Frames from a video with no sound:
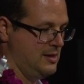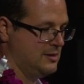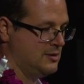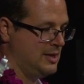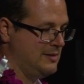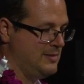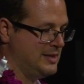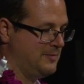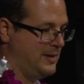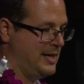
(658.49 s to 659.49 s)
So let me
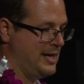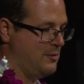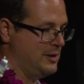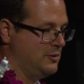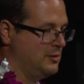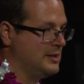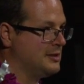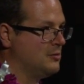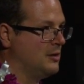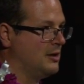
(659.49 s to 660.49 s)
explain how we do this
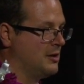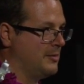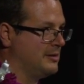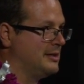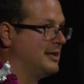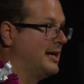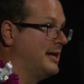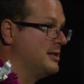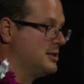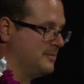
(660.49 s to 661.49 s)
to learn about dark
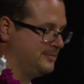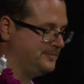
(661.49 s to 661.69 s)
energy.